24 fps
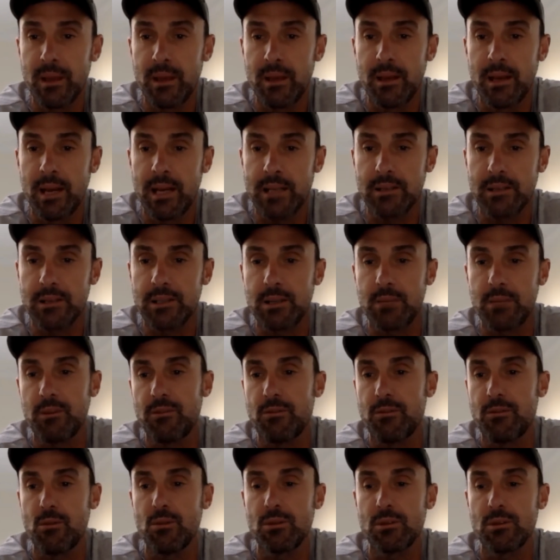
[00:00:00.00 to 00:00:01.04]
as I said
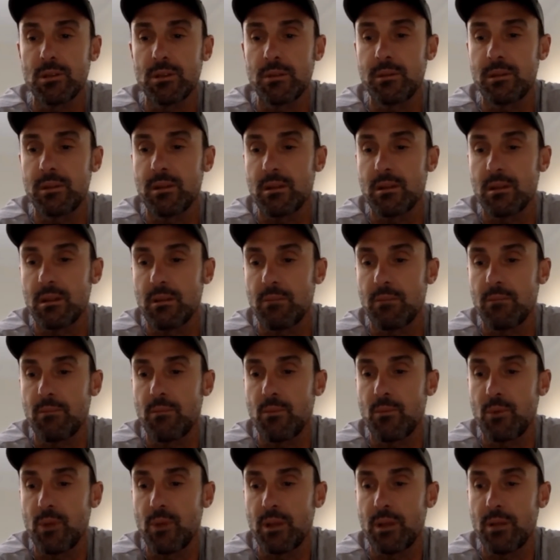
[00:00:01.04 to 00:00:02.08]
before, some of the
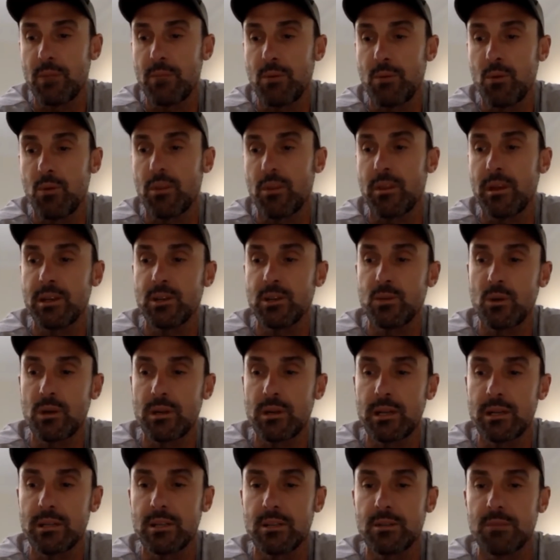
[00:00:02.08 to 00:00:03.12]
really important things, what it
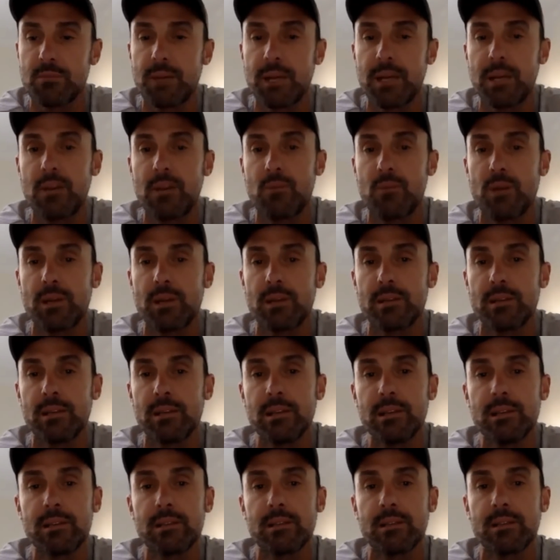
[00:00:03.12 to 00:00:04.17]
does is make you
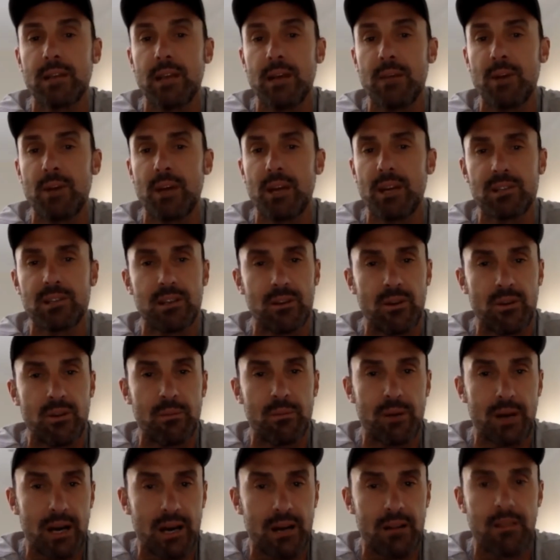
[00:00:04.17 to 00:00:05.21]
reassess. Am I actually on
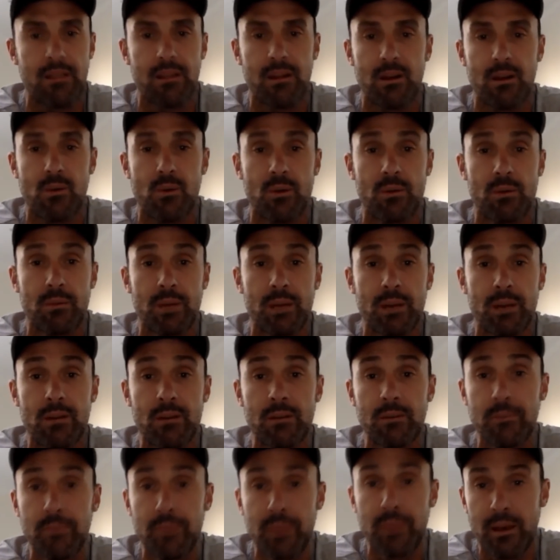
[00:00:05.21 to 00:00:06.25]
the path that I want to be
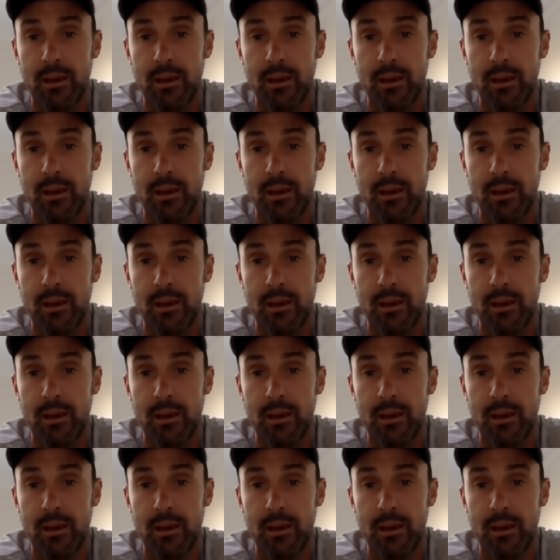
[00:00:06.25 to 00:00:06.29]
on?